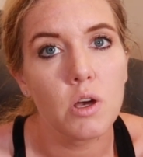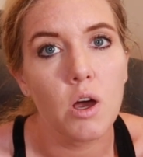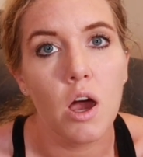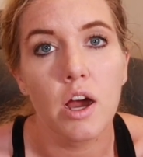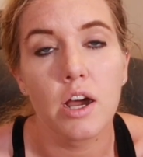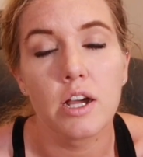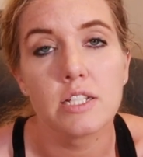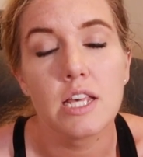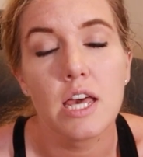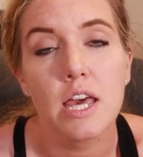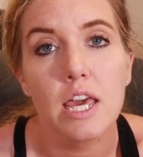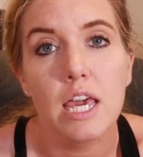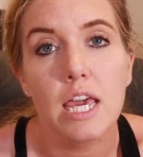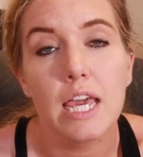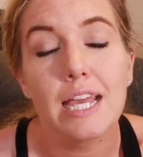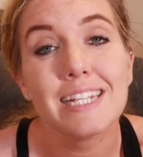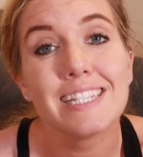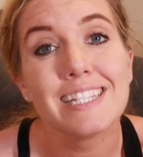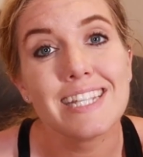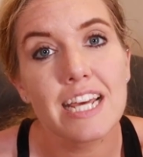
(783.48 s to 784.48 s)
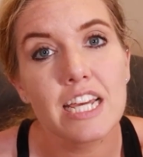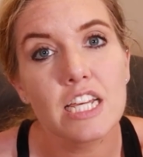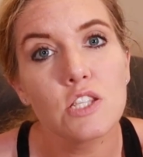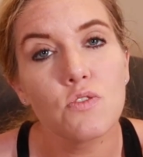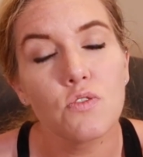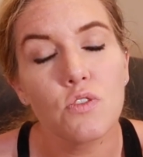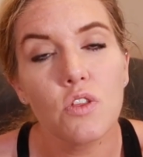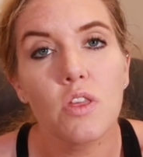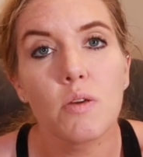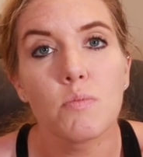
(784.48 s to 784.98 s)
regard, it's
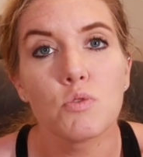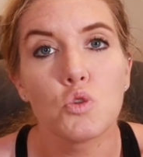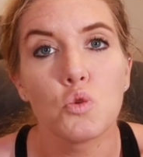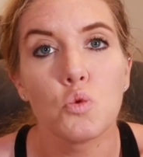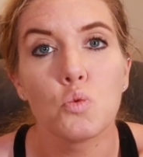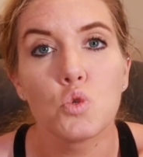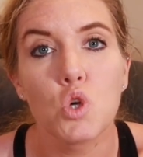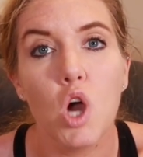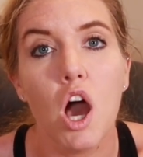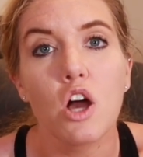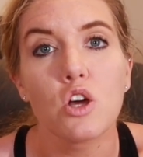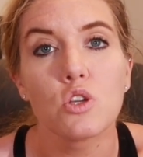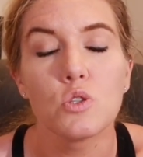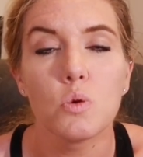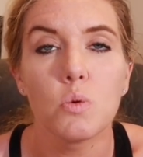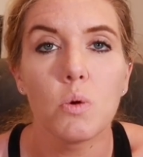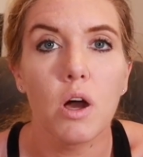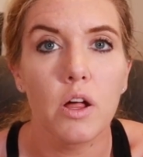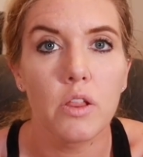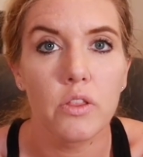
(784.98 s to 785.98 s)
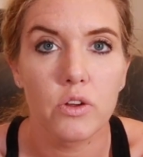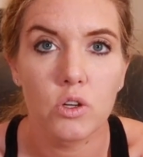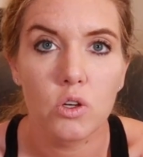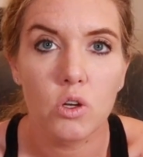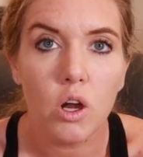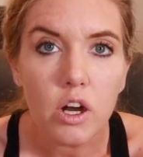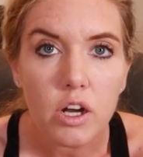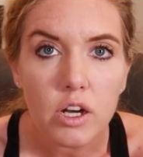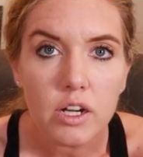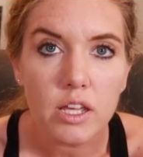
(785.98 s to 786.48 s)
nice for them to talk to other
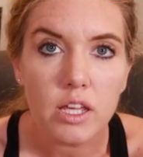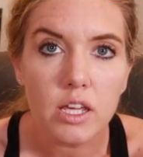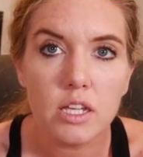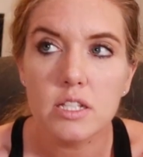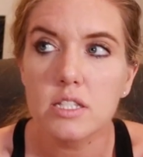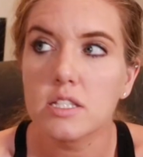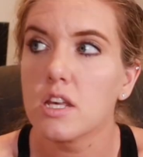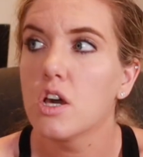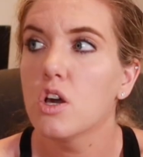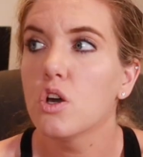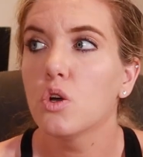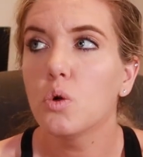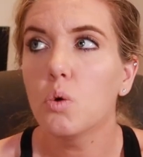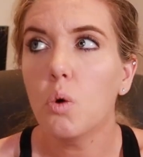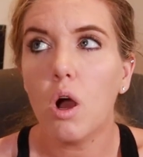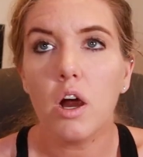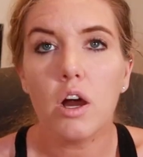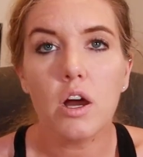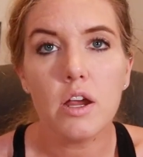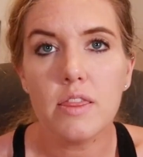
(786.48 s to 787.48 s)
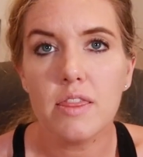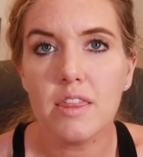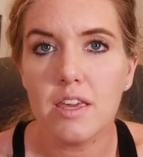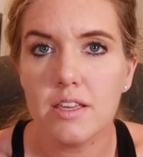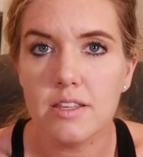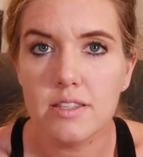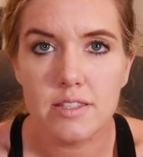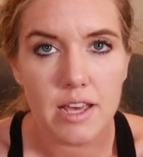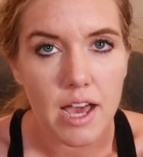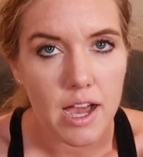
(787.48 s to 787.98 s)
guardians who are in the
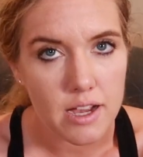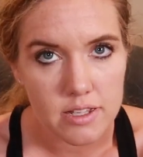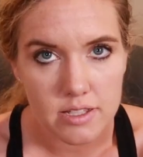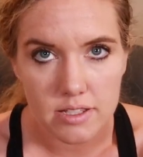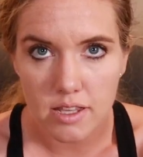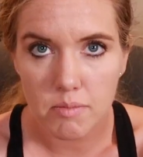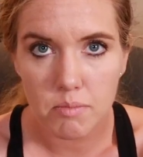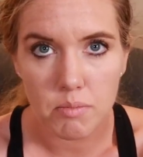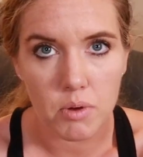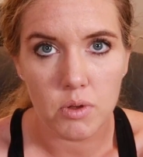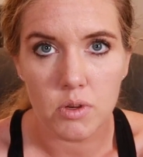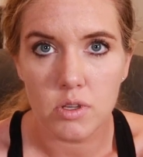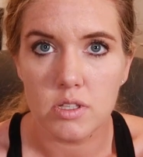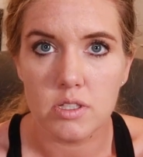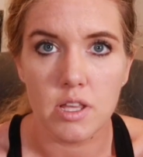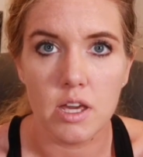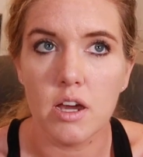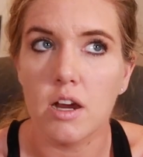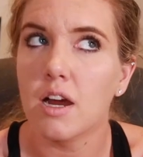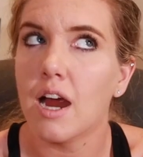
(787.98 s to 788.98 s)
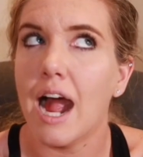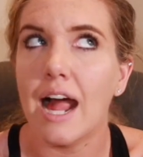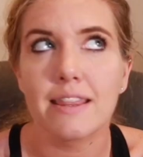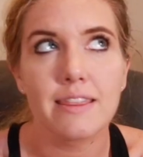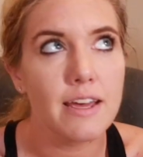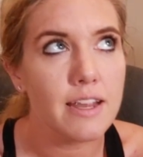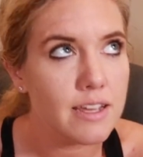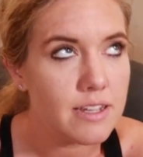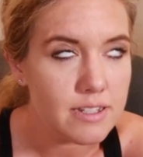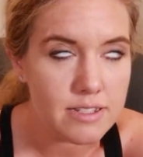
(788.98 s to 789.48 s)
exact same boat as they are at
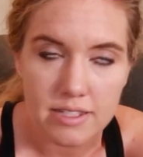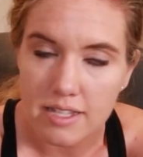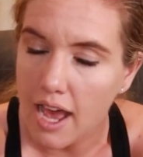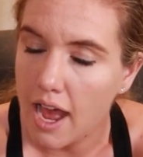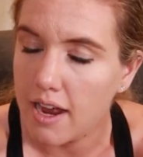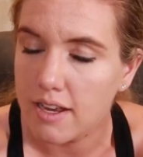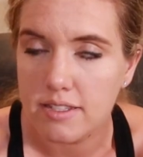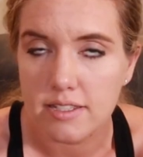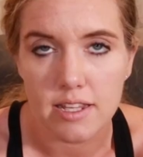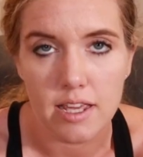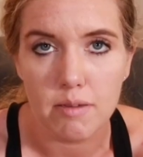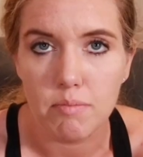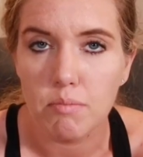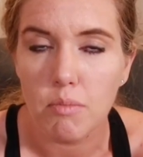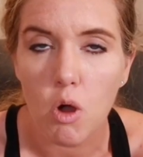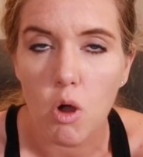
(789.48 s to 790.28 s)
that exact same